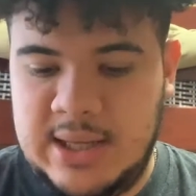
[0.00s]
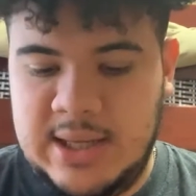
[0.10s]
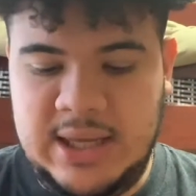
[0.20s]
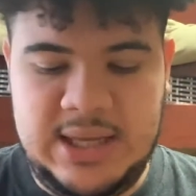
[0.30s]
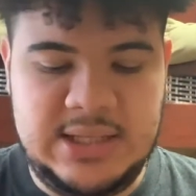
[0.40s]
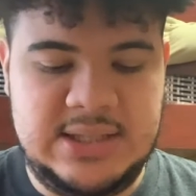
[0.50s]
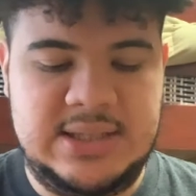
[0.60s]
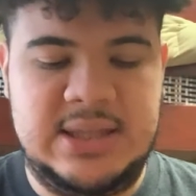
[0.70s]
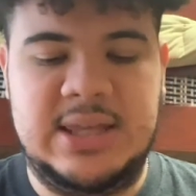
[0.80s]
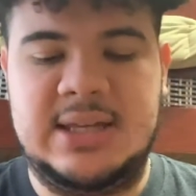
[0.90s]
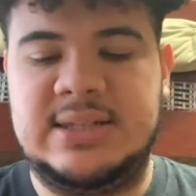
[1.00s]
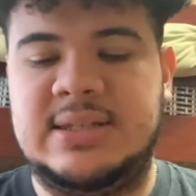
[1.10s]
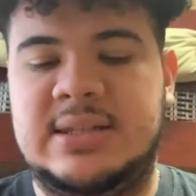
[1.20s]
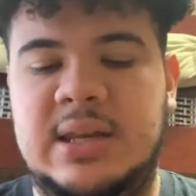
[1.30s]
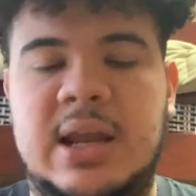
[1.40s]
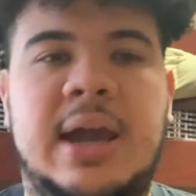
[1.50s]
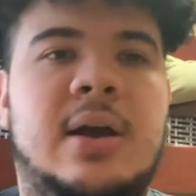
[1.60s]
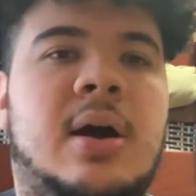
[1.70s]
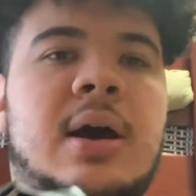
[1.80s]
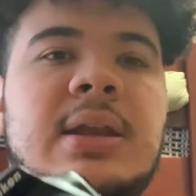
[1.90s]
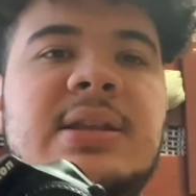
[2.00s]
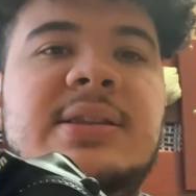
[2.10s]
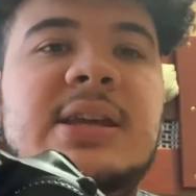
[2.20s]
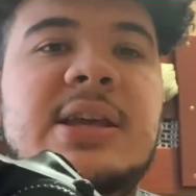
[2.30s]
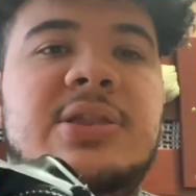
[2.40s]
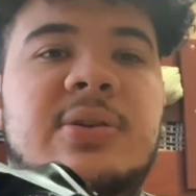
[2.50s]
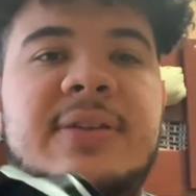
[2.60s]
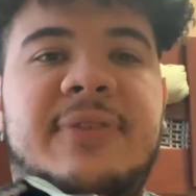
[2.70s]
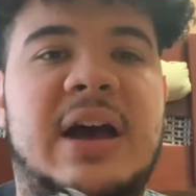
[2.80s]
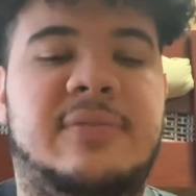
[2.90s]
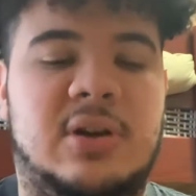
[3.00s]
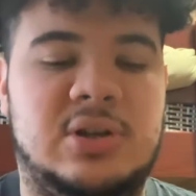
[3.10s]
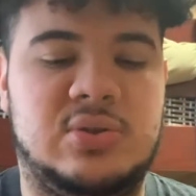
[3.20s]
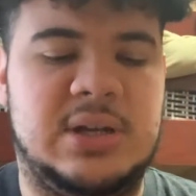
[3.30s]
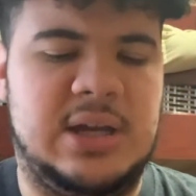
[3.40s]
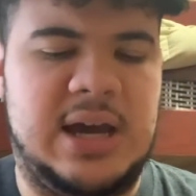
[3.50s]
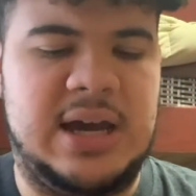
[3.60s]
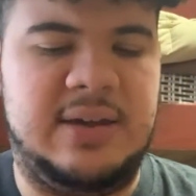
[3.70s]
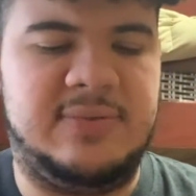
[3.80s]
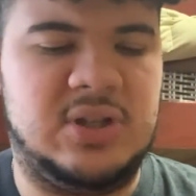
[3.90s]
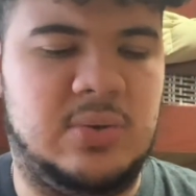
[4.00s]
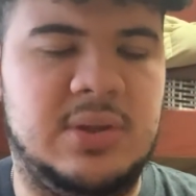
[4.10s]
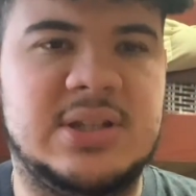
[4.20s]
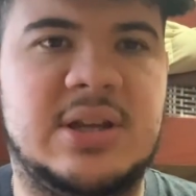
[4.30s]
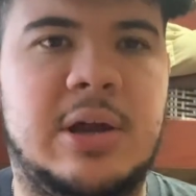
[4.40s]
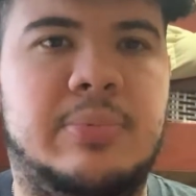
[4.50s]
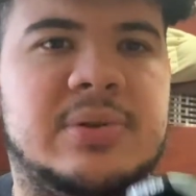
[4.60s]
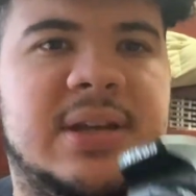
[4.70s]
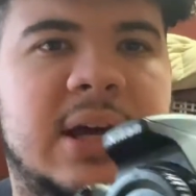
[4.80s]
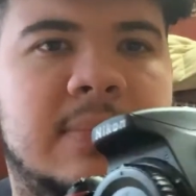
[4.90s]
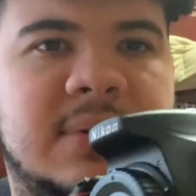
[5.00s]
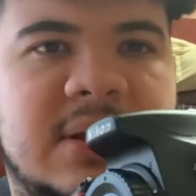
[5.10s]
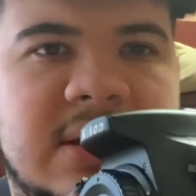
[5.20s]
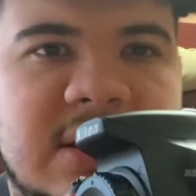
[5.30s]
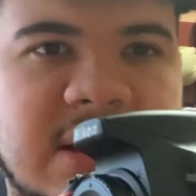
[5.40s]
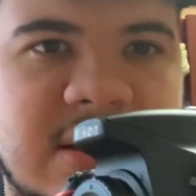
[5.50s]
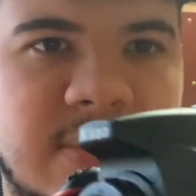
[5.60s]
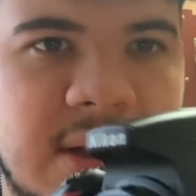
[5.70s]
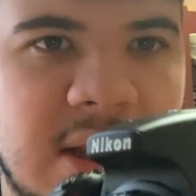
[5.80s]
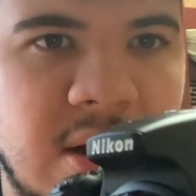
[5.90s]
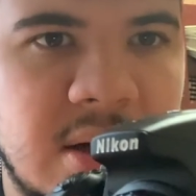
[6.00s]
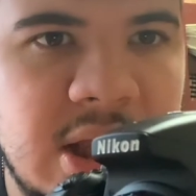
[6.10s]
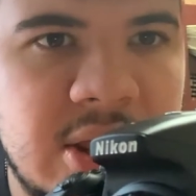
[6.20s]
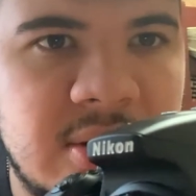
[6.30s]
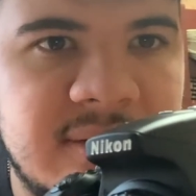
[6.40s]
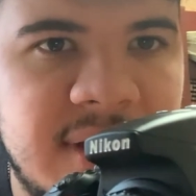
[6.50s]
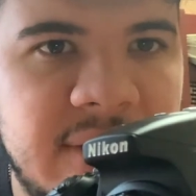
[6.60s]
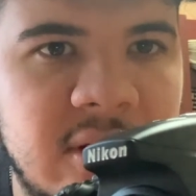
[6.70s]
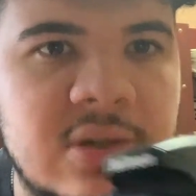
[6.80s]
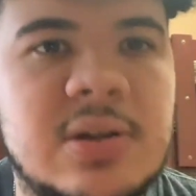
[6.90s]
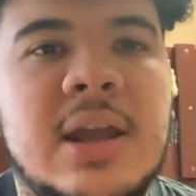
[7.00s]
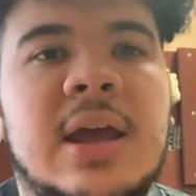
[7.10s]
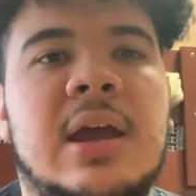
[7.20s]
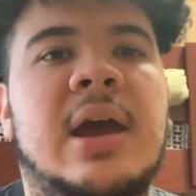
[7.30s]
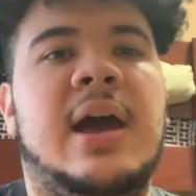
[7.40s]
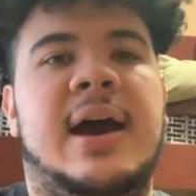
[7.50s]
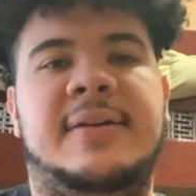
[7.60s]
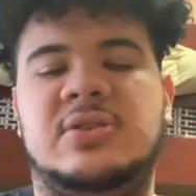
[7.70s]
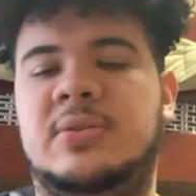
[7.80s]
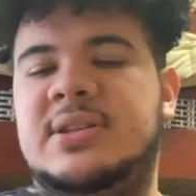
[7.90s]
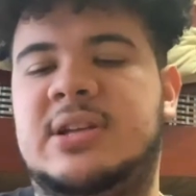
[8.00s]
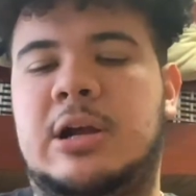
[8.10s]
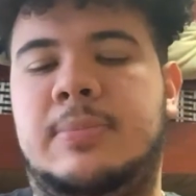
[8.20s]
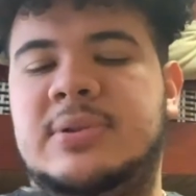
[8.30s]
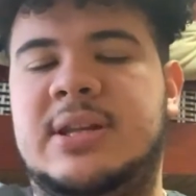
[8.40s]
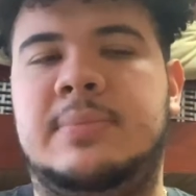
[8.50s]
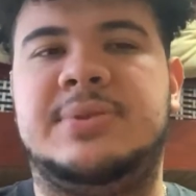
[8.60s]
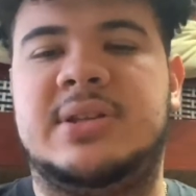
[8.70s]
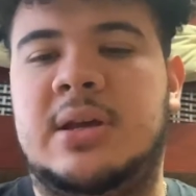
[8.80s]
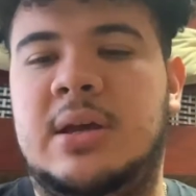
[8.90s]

is this Nikon D3500. I've shown this a couple times. It says right there, D3500. I've shown this a couple times